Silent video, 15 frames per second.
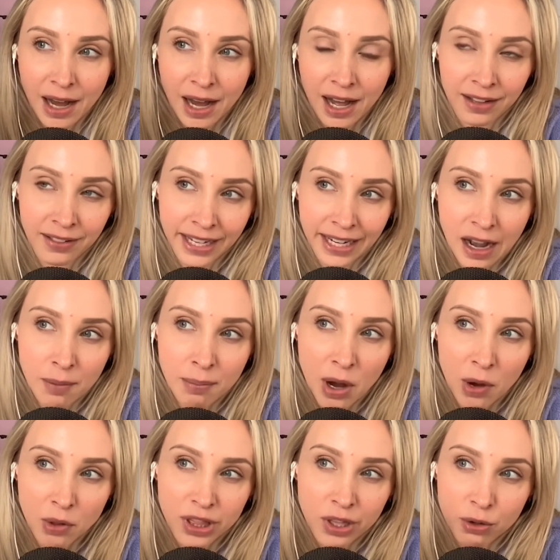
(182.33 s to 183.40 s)
like,
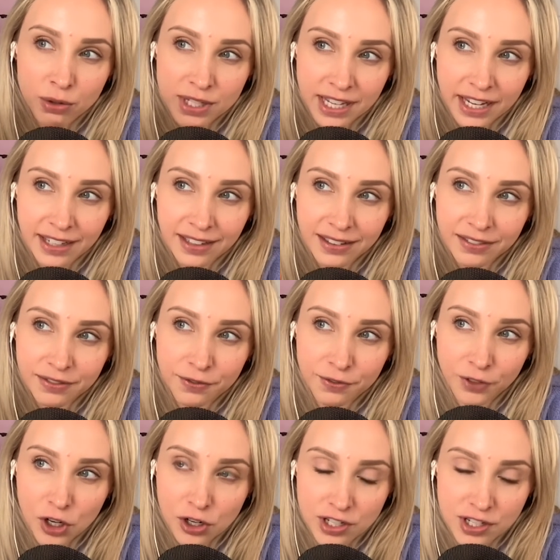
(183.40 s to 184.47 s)
about those, like,
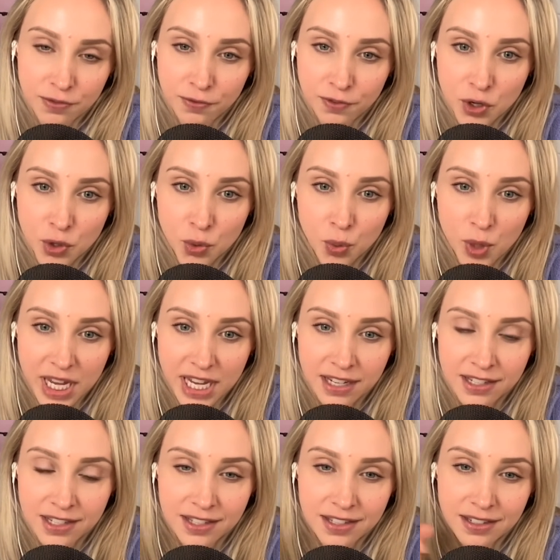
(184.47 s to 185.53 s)
first few
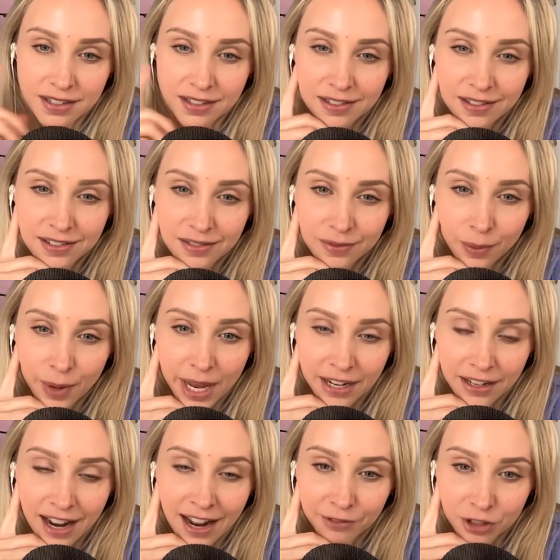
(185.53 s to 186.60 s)
weeks
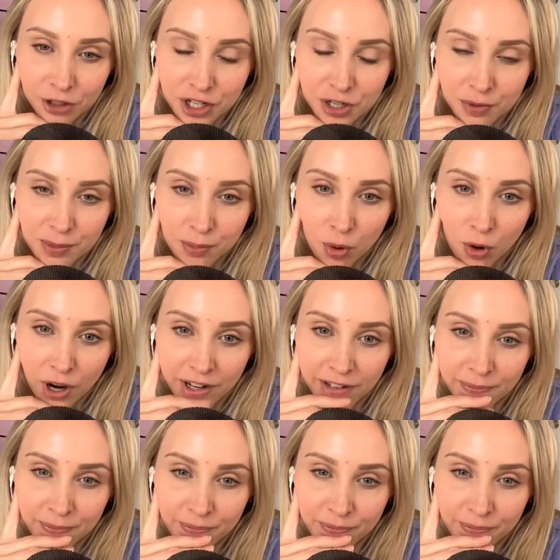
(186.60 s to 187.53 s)
after she was born?